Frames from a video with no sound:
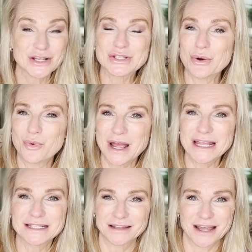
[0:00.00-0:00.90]
So what
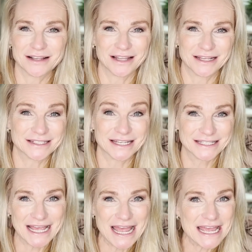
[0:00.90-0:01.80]
is Lech like
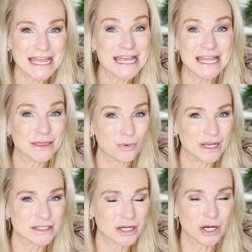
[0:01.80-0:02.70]
today in the
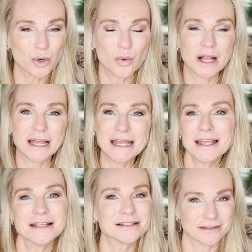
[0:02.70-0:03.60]
winter? Well, it
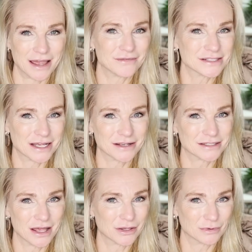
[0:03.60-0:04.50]
is
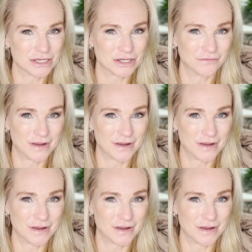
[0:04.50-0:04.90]
lifestyles of the rich and